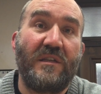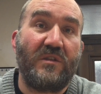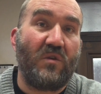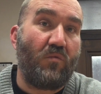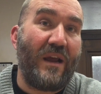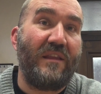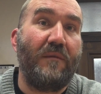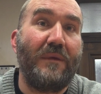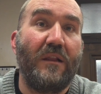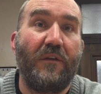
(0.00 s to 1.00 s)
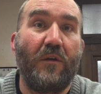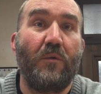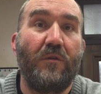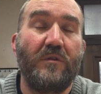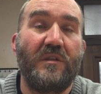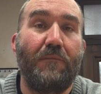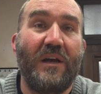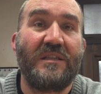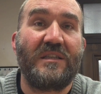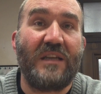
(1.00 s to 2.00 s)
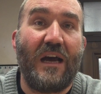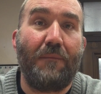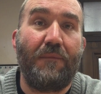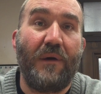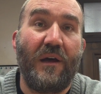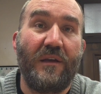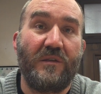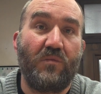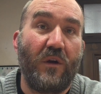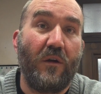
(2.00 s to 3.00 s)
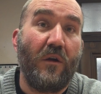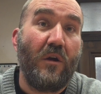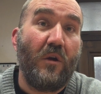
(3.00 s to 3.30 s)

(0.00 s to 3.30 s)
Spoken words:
And so right in the middle there where there's the bus stop is where